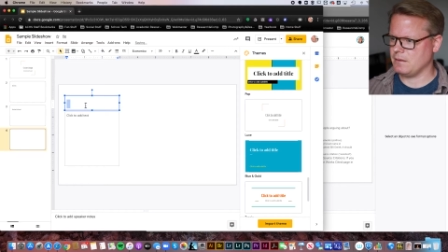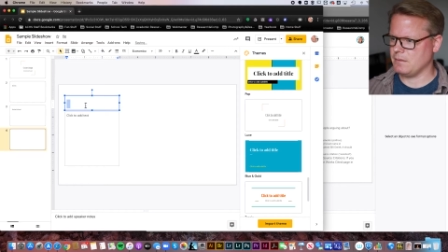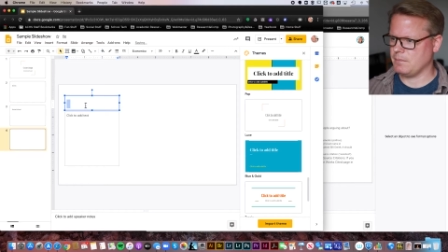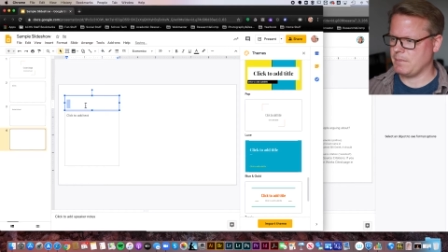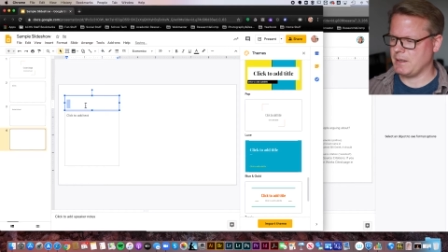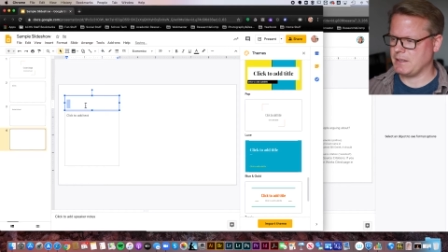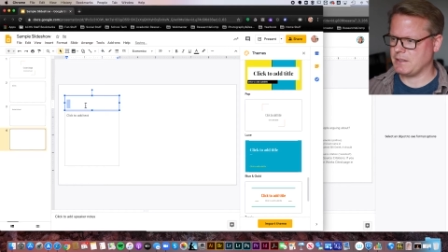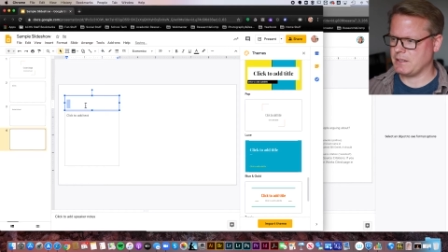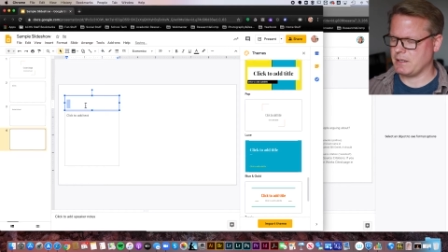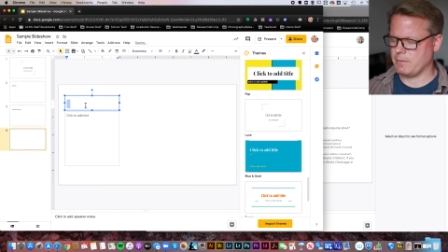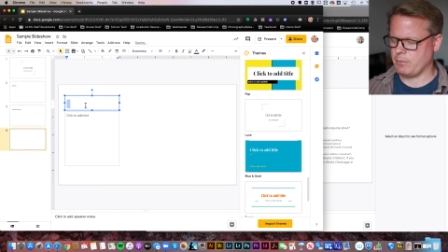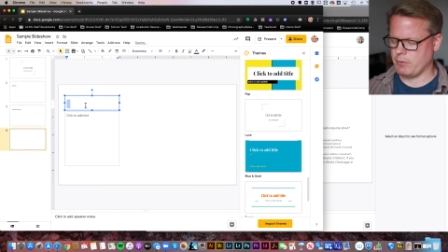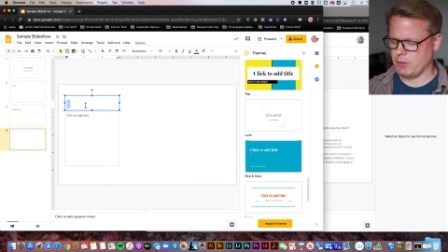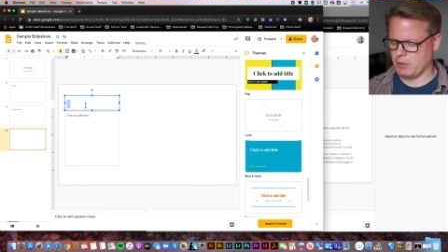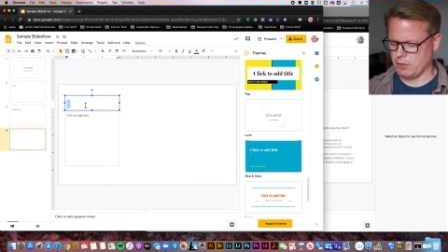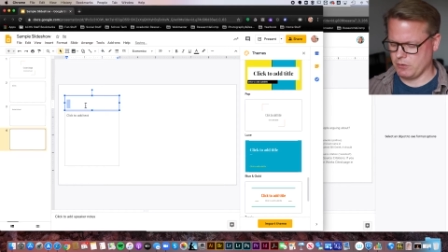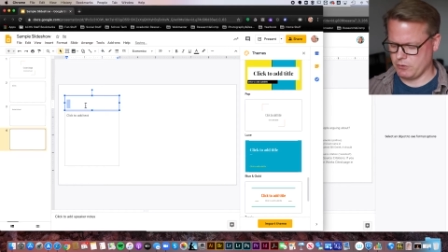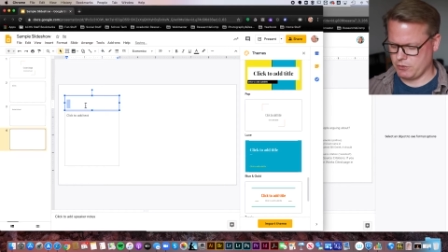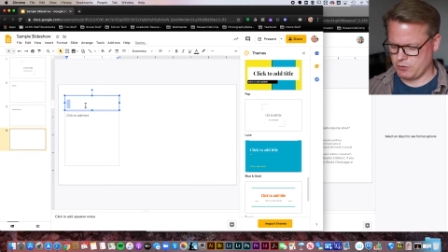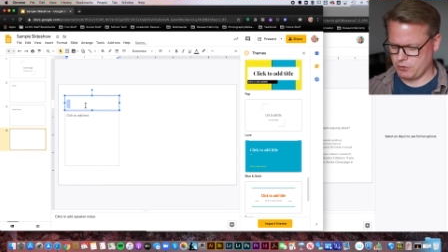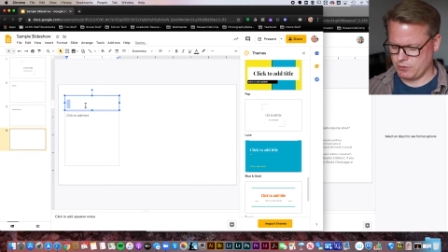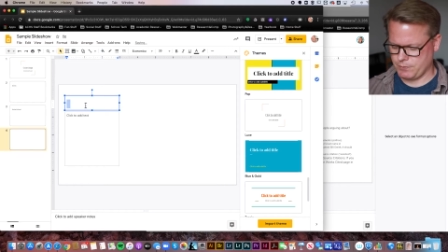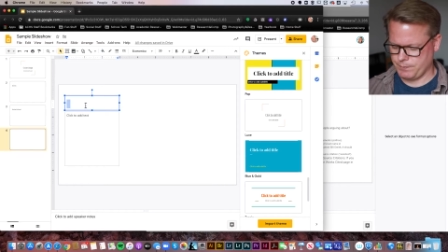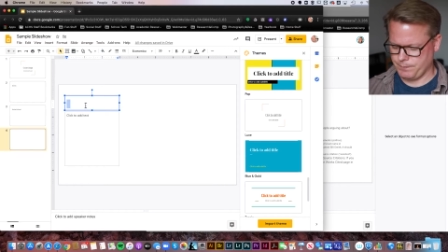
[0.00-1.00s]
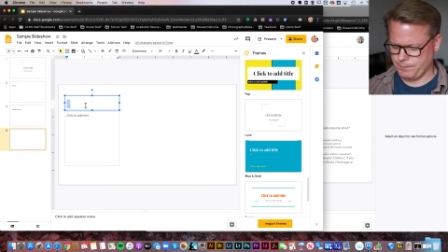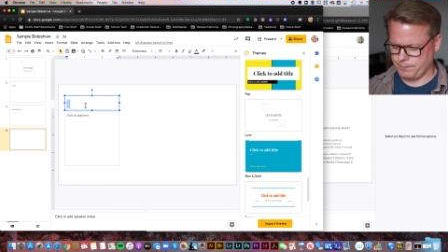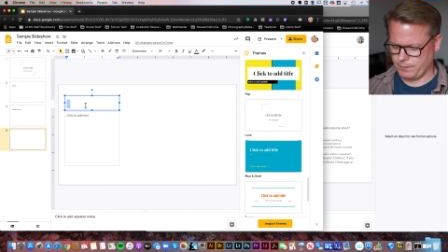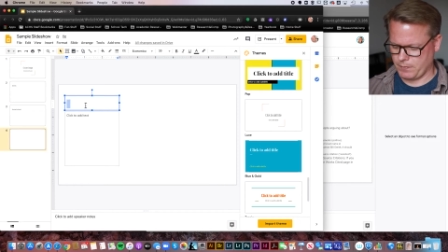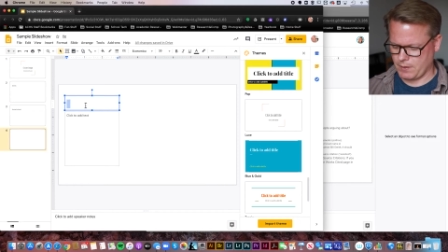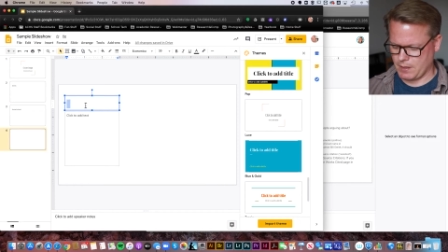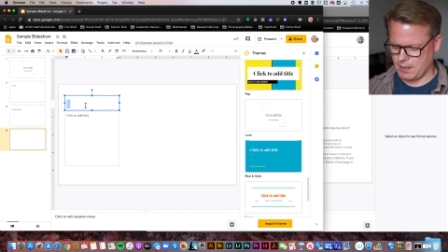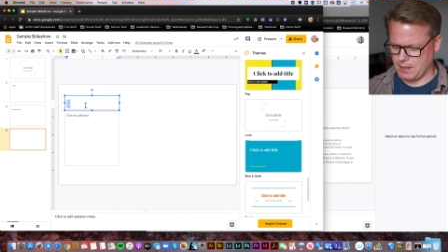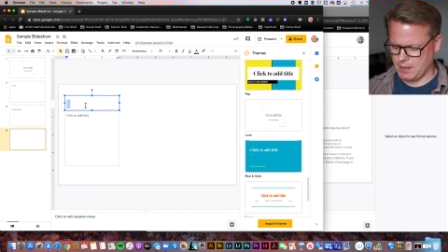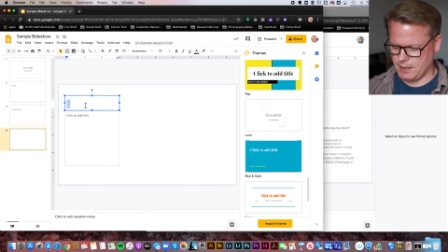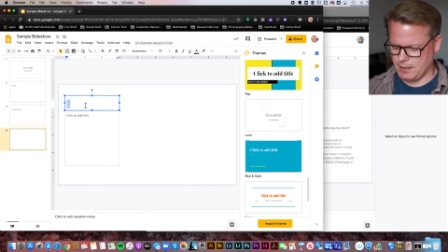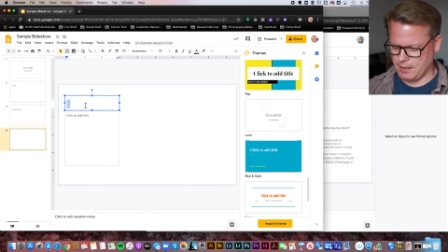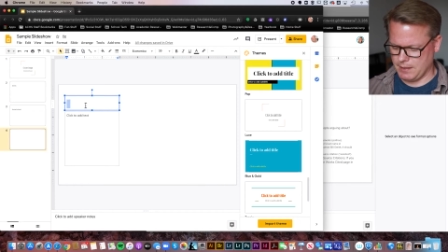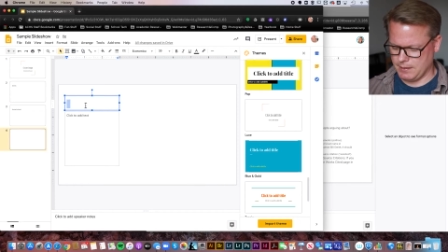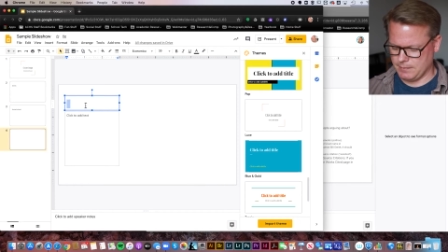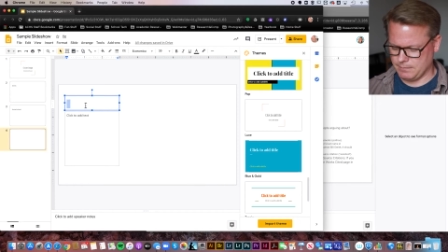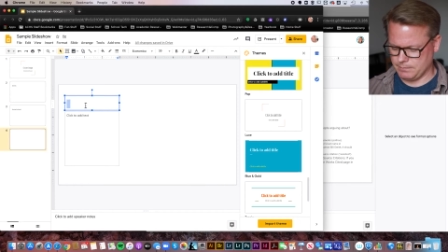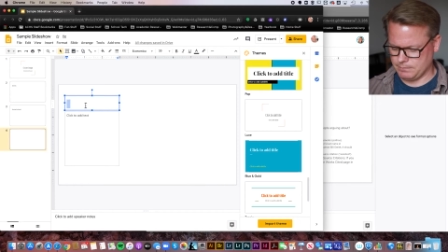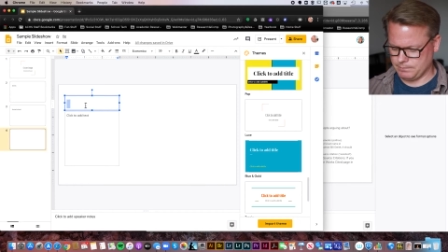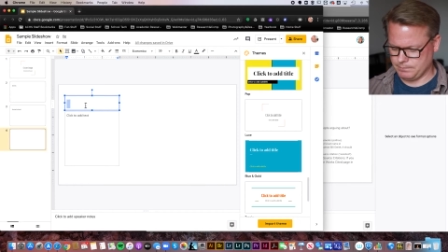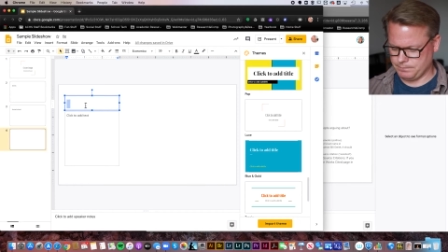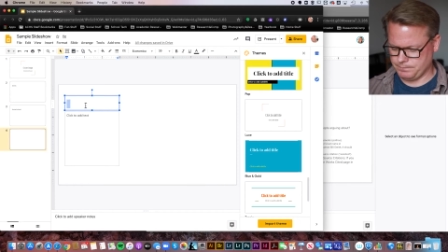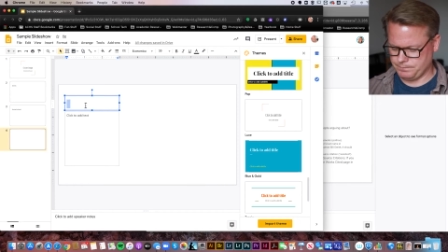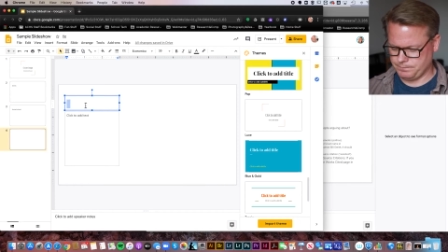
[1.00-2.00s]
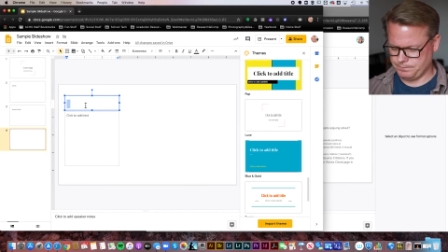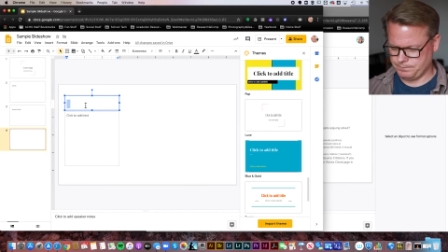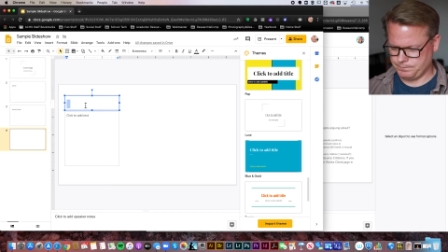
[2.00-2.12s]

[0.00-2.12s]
approach. The